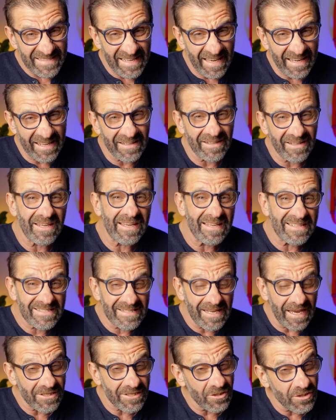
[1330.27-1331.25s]
Secondly, in
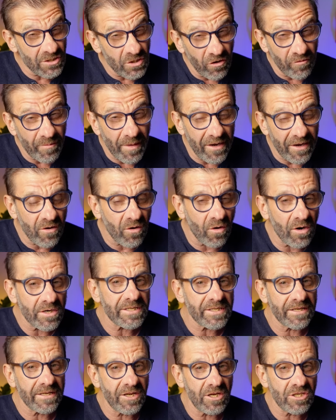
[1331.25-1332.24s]
section two of my
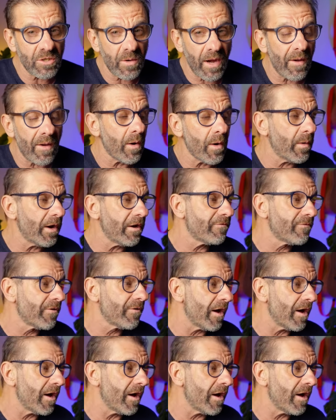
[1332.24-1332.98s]
course, I teach you how I went